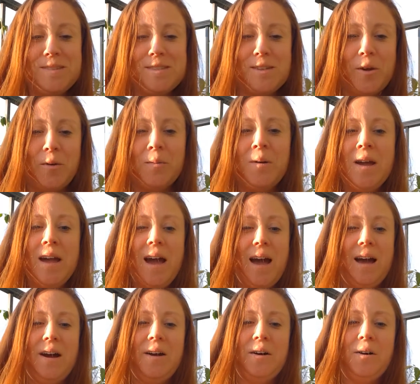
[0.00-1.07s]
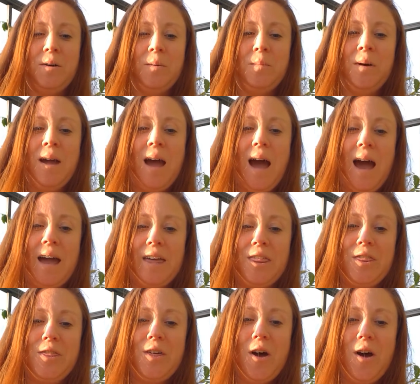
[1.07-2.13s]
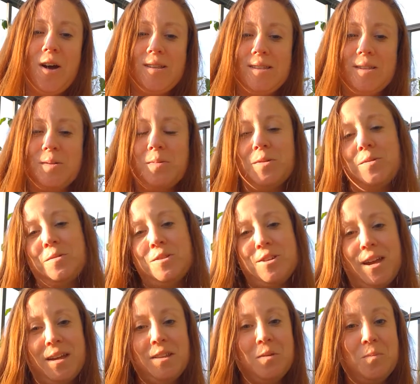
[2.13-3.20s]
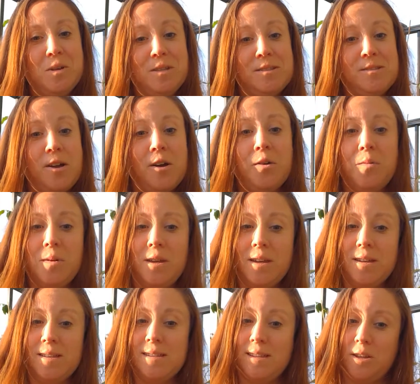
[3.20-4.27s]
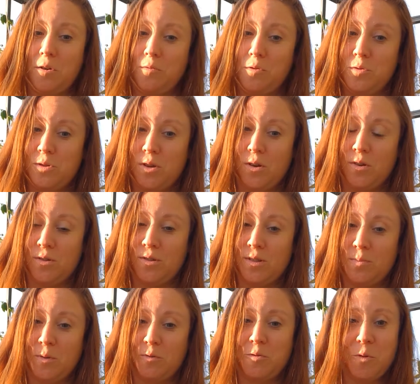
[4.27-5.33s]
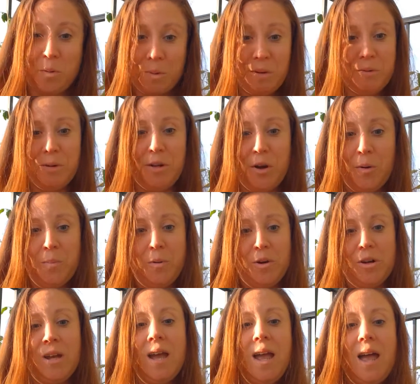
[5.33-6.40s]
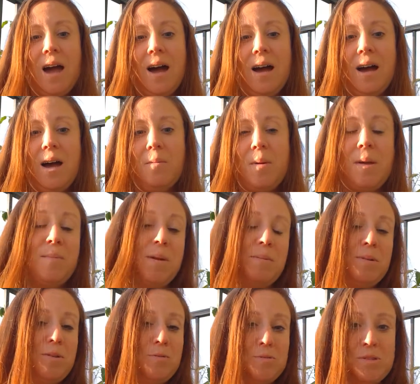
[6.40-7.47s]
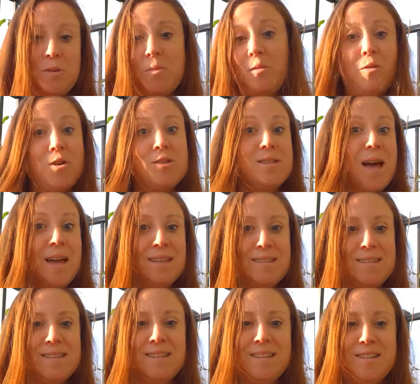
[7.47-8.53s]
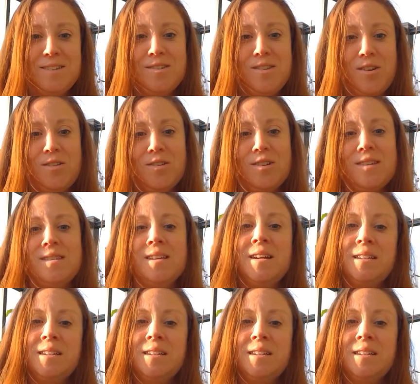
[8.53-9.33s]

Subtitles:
So I thought since we're doing Jack and the Beanstalk, we could sing a few songs before we read our book, and maybe use some of our signs in these songs.